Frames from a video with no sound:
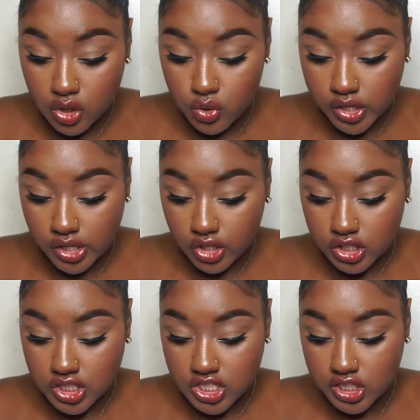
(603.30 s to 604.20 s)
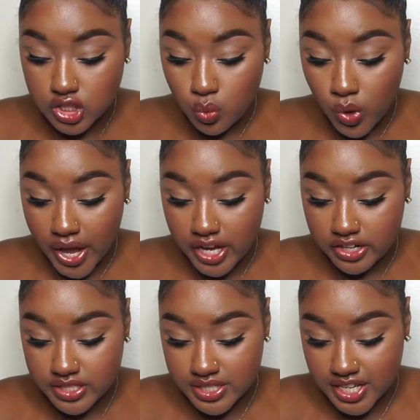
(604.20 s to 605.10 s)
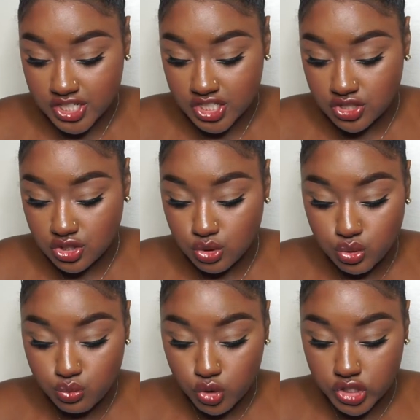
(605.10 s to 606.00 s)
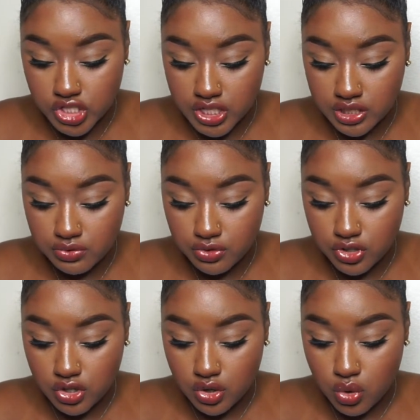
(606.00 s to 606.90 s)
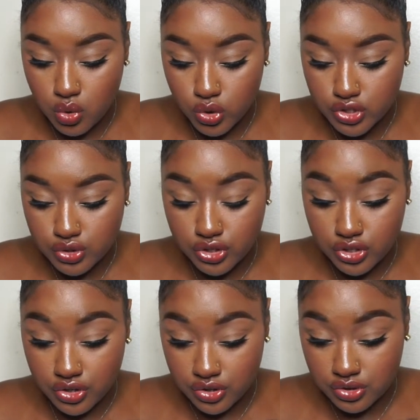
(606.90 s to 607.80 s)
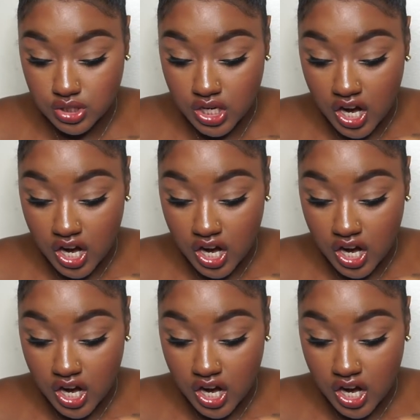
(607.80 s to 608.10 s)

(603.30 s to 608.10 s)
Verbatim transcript: coconut curling jelly to wet hair in sections. Use more jelly for coarser curls.